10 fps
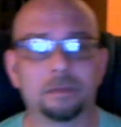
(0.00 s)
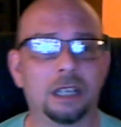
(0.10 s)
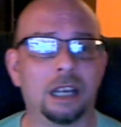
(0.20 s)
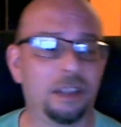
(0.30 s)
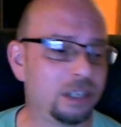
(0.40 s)

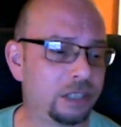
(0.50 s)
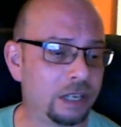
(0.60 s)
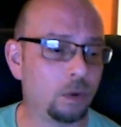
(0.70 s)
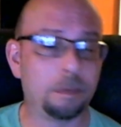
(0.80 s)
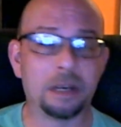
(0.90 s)
Uh, this thing
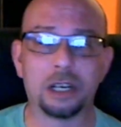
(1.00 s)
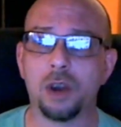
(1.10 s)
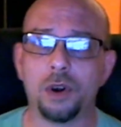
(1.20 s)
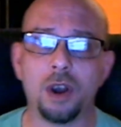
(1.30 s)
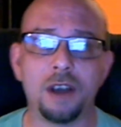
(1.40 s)
would have been
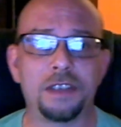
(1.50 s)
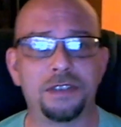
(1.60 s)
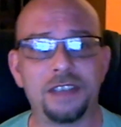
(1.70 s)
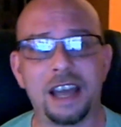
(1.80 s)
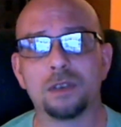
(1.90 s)
going off a
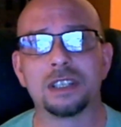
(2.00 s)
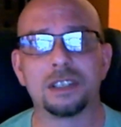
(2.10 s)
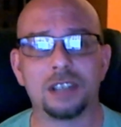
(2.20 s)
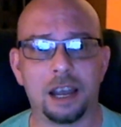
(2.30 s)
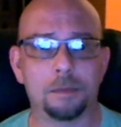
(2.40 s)
thousand
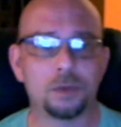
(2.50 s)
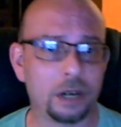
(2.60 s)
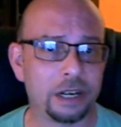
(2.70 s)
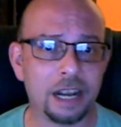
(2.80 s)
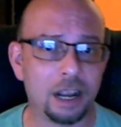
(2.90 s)
times
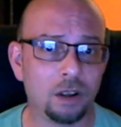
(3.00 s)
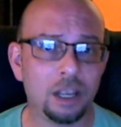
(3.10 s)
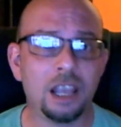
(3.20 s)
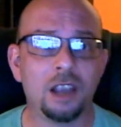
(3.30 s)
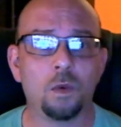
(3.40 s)
right now.
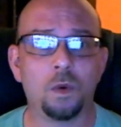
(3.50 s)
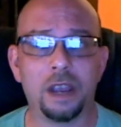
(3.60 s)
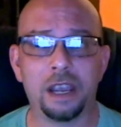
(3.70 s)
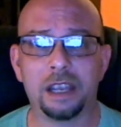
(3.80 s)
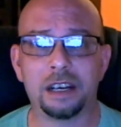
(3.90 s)

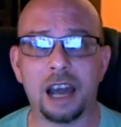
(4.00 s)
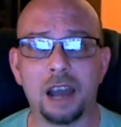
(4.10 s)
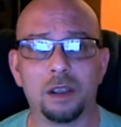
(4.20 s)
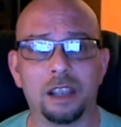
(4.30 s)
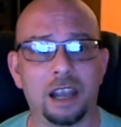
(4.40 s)
When
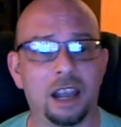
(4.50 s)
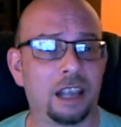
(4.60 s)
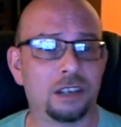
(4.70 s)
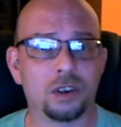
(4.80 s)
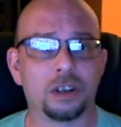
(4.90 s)
I, I
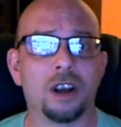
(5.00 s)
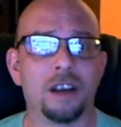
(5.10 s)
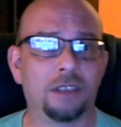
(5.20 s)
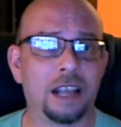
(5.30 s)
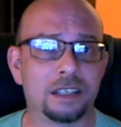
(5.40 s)
turned it
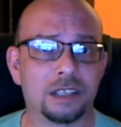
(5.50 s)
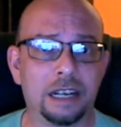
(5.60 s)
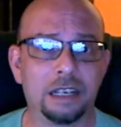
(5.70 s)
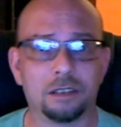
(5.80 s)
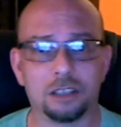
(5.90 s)
off last
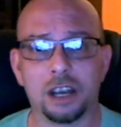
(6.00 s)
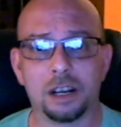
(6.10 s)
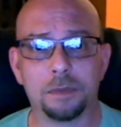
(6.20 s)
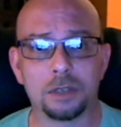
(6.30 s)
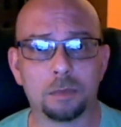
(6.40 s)
night, got
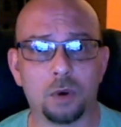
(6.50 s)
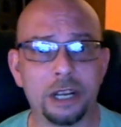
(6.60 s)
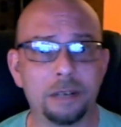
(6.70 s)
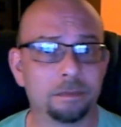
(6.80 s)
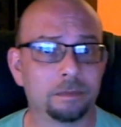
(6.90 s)
up this
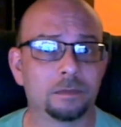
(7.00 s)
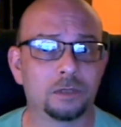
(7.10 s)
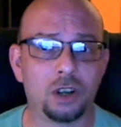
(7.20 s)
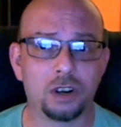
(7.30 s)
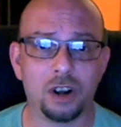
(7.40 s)
morning,
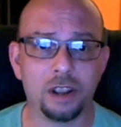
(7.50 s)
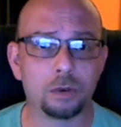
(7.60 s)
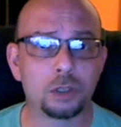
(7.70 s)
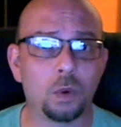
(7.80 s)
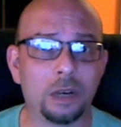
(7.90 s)
turned it on, there
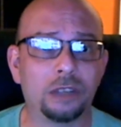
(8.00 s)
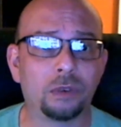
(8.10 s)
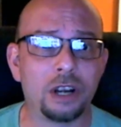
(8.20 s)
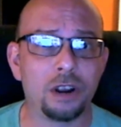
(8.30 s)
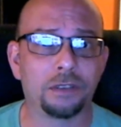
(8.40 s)
was 23
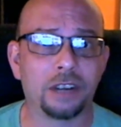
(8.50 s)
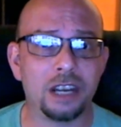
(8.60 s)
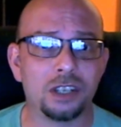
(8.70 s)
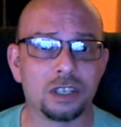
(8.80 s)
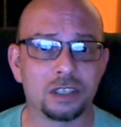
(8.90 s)

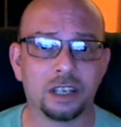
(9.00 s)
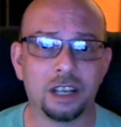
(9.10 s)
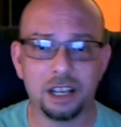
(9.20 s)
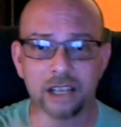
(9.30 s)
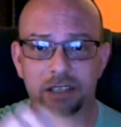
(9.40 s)
notifications.
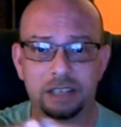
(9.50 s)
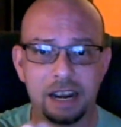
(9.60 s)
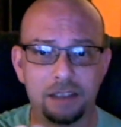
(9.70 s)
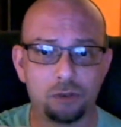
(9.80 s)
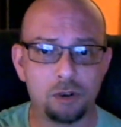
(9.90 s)

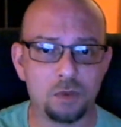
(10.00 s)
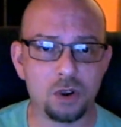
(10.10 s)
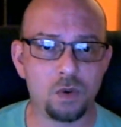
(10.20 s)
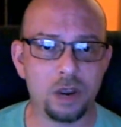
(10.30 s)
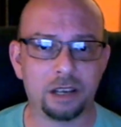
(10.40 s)
Scan through them real
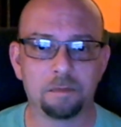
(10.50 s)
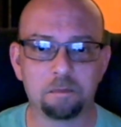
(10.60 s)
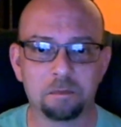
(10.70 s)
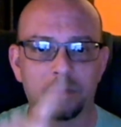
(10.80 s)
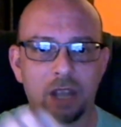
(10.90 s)
quick.
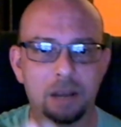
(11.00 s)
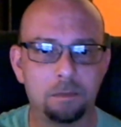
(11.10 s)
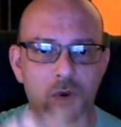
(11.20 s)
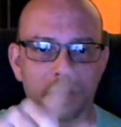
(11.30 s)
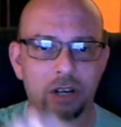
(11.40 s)
Not
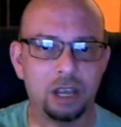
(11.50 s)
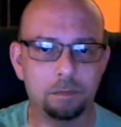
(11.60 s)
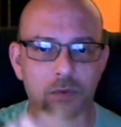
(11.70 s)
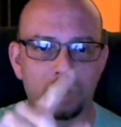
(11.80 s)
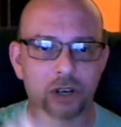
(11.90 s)
important, not
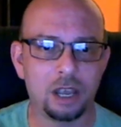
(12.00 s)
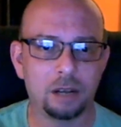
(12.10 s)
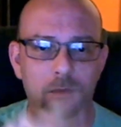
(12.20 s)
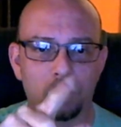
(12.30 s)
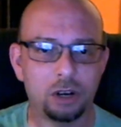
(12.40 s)
important, not
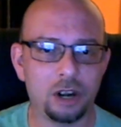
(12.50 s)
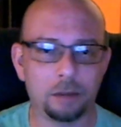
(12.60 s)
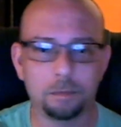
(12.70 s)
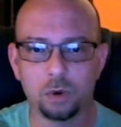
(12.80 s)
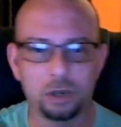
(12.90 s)
important, not
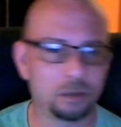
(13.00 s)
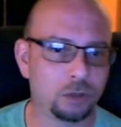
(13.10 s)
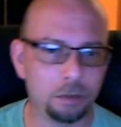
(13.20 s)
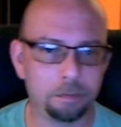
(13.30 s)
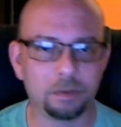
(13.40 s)
important. Soup.